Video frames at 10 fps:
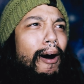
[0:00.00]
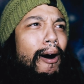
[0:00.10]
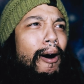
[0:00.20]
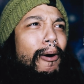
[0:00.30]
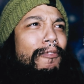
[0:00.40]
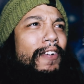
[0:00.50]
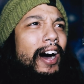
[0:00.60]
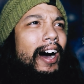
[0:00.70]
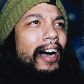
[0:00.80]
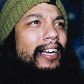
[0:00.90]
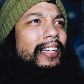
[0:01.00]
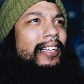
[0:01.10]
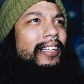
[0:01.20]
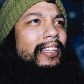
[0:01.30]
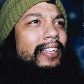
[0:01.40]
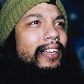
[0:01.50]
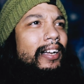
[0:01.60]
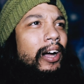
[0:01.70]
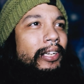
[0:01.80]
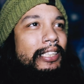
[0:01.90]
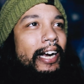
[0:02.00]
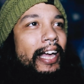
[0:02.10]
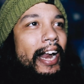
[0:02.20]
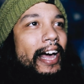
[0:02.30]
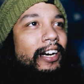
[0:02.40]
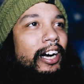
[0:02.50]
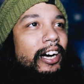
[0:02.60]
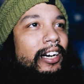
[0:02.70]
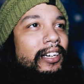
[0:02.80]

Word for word: Oh fuck! Oh, he's gonna get at her.